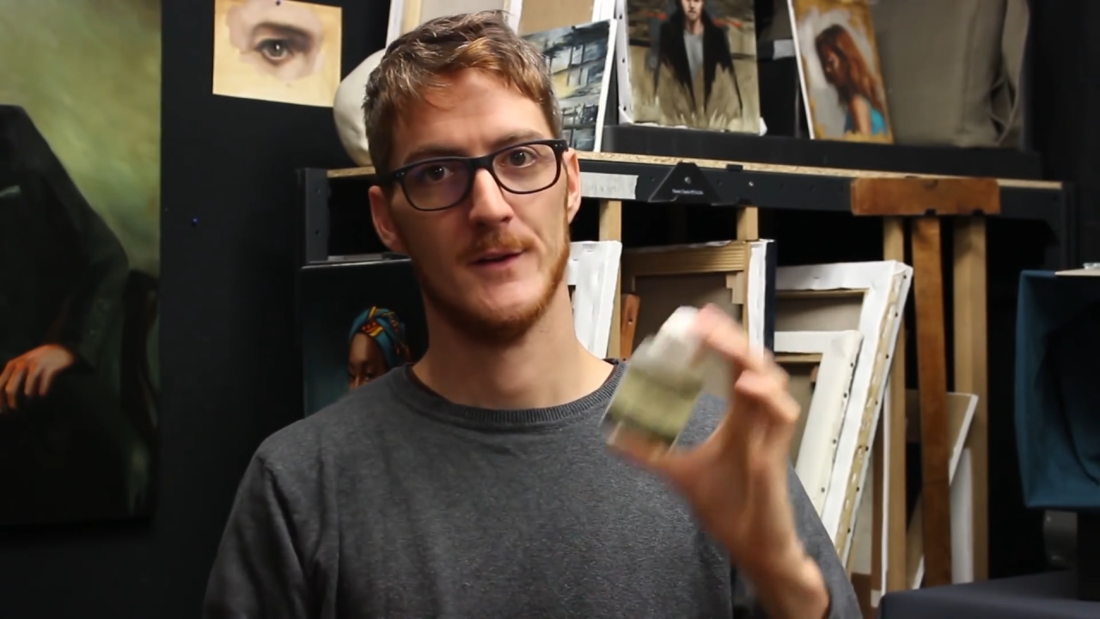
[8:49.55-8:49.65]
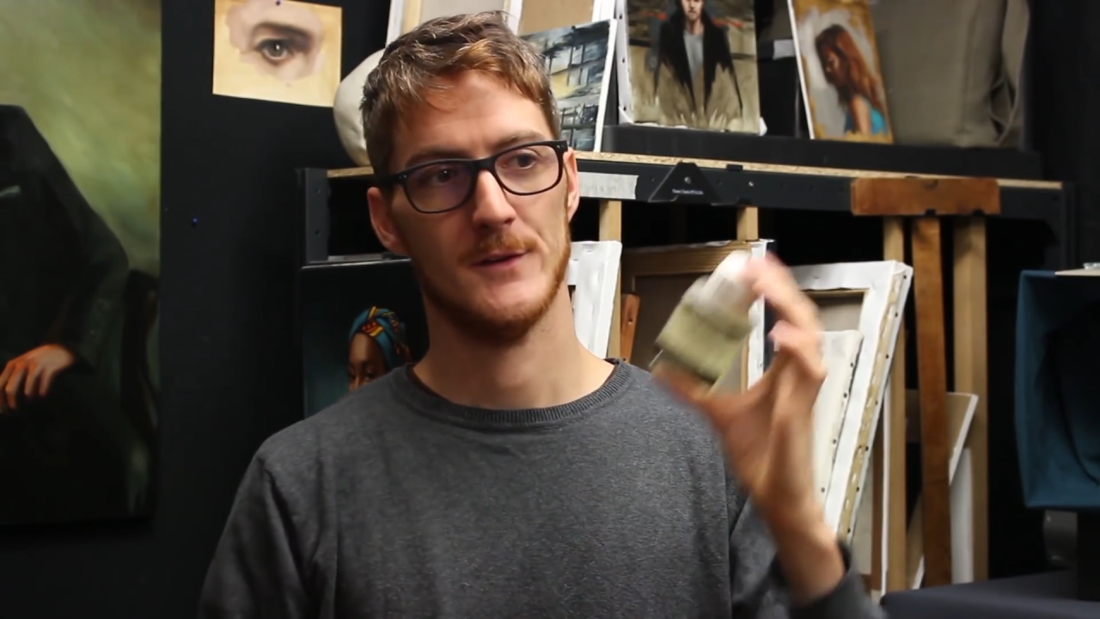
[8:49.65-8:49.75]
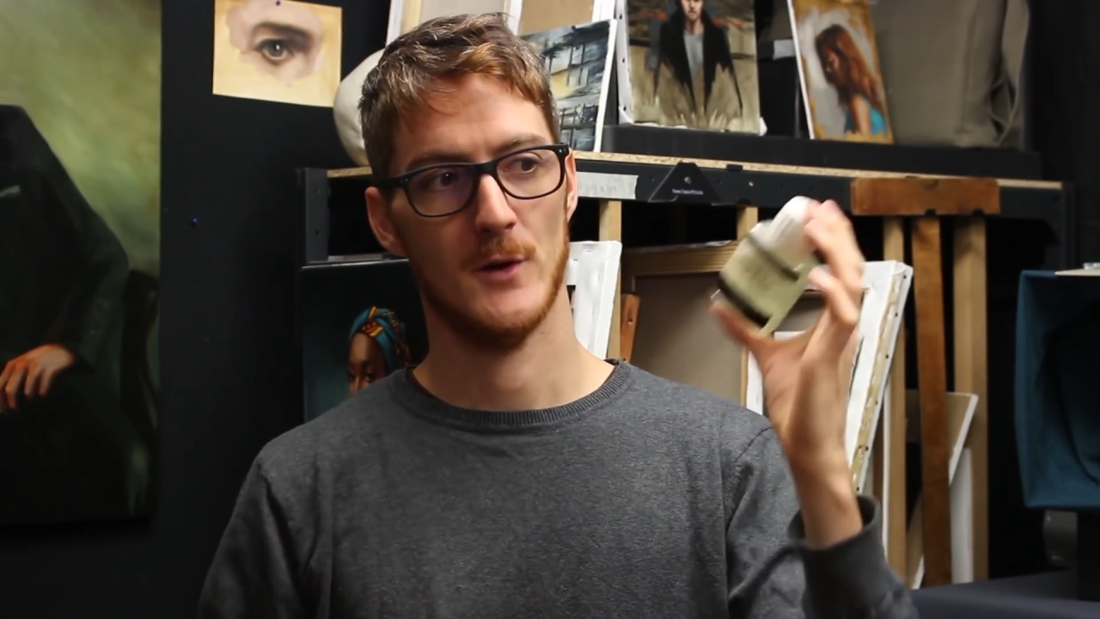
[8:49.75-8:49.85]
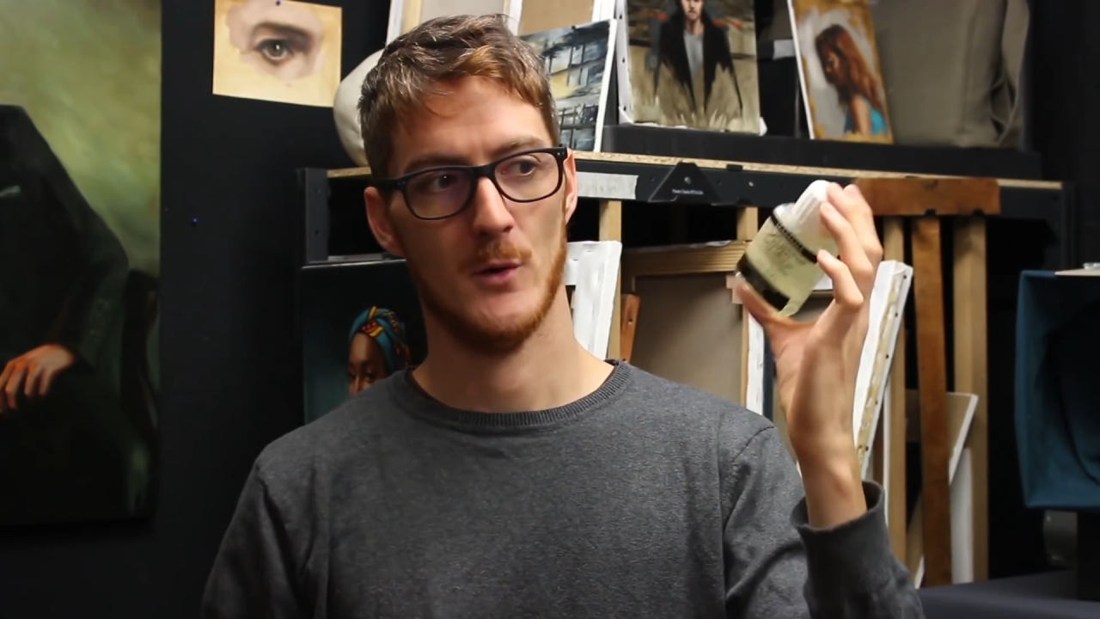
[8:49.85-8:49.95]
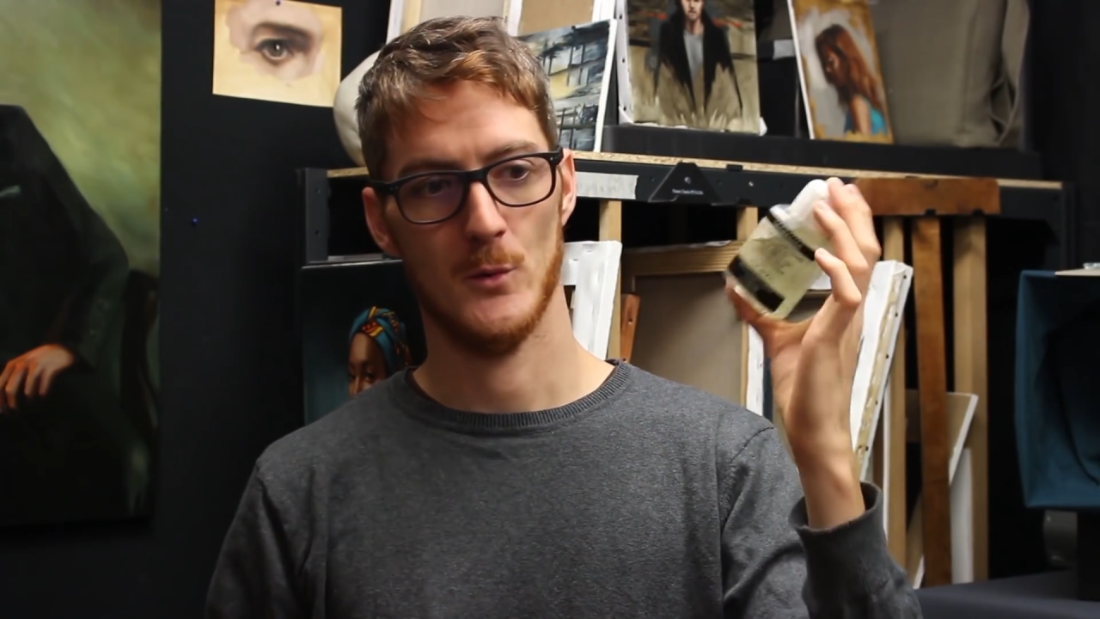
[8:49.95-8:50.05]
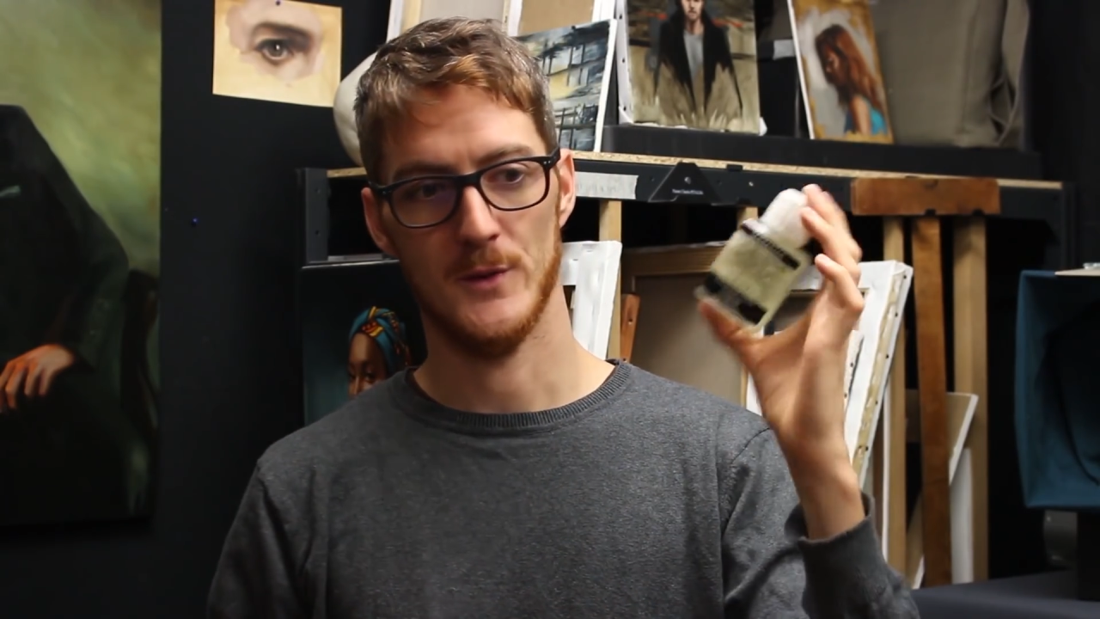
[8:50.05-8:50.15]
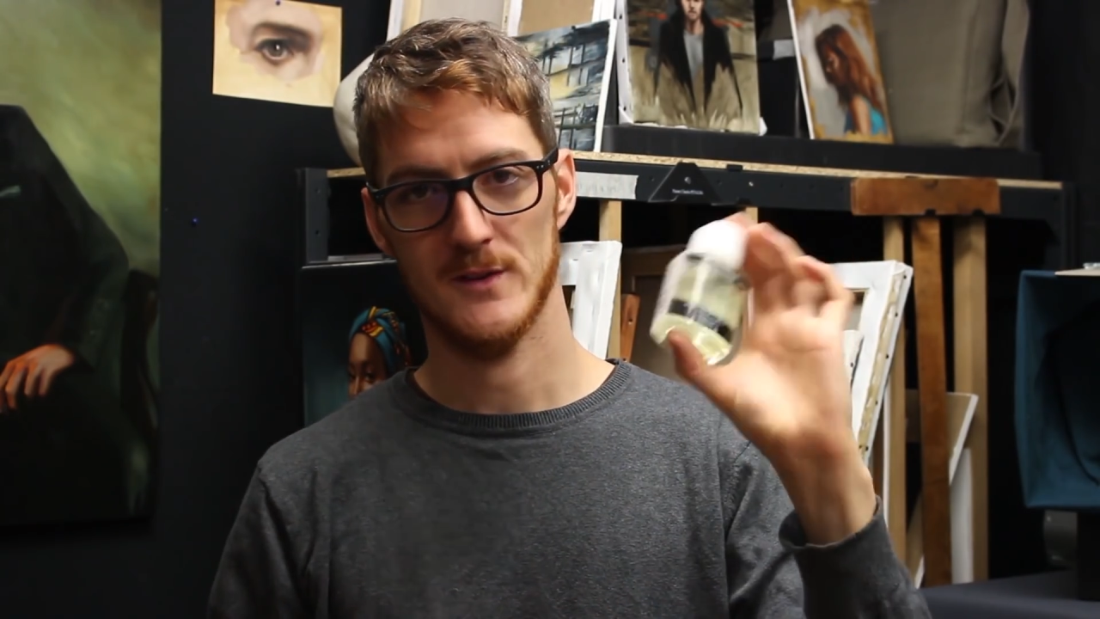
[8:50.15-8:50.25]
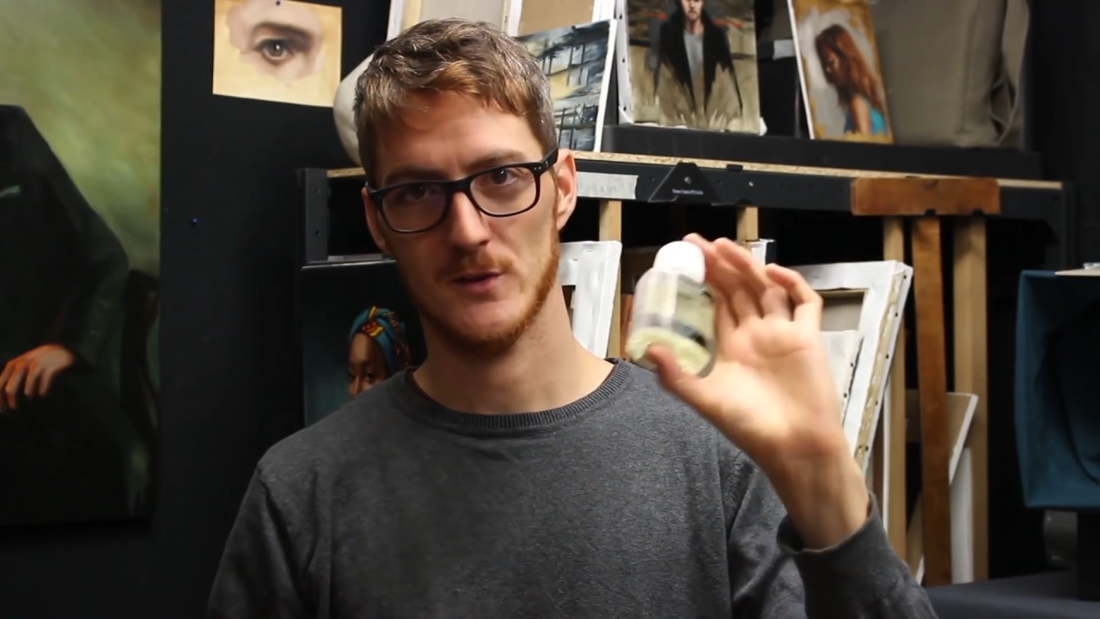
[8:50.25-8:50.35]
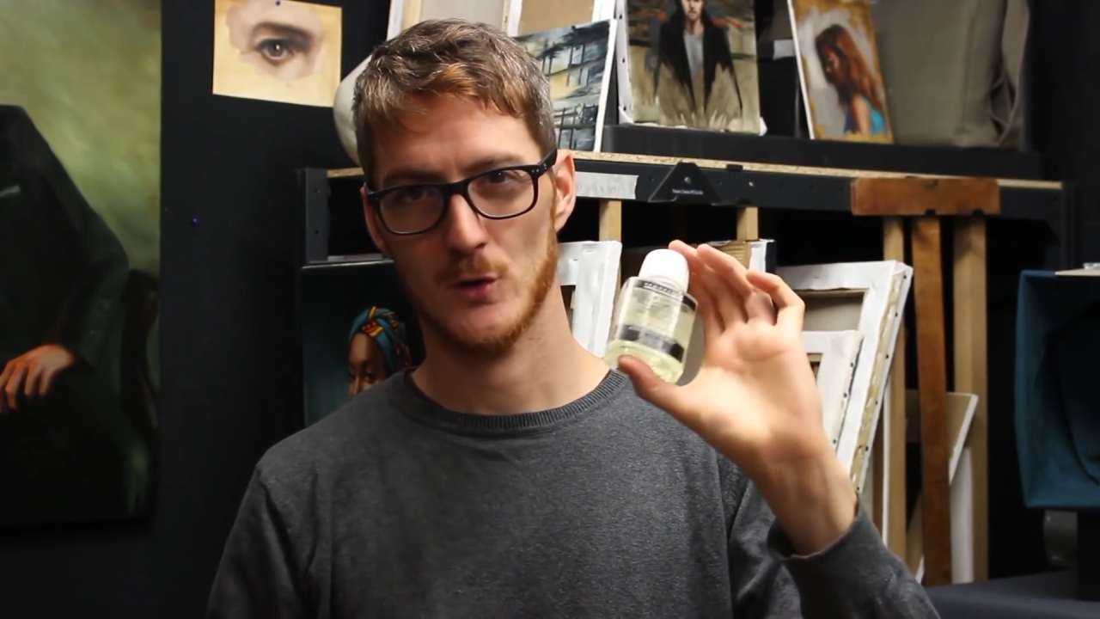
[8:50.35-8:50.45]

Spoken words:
So this